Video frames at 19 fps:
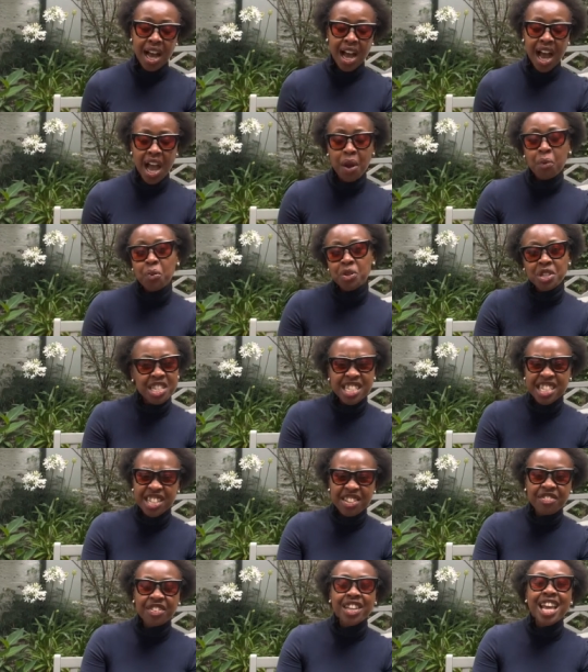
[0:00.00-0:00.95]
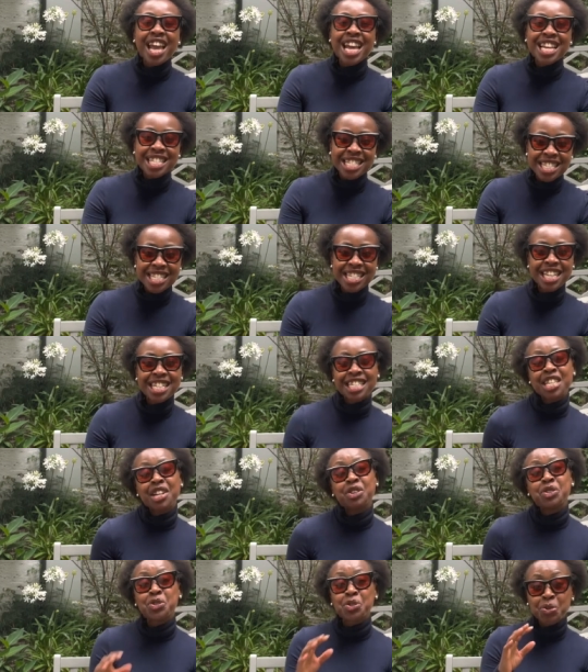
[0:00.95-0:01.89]
I wouldn't even hesitate
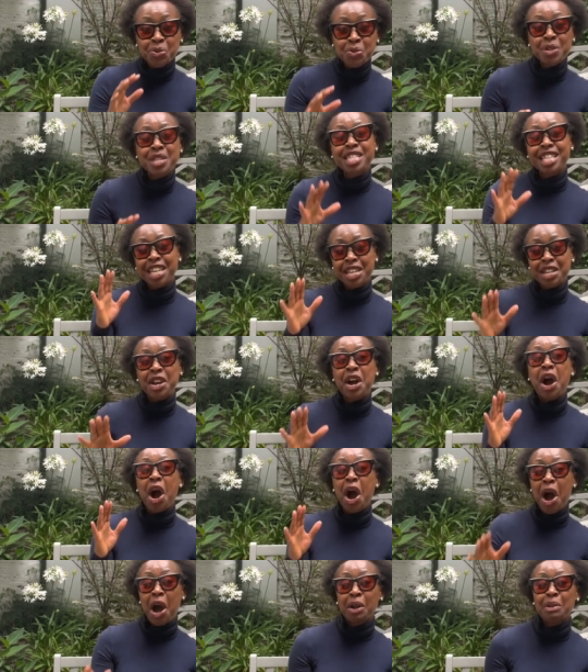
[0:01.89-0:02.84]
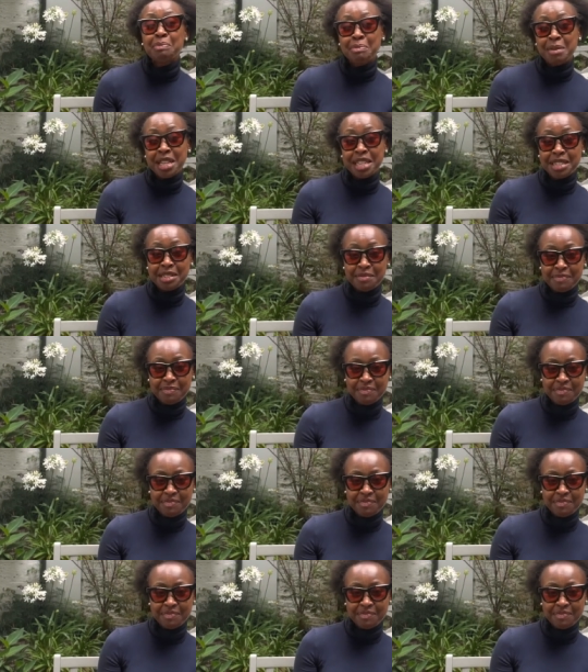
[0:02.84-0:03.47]
and I'll do it in a heartbeat.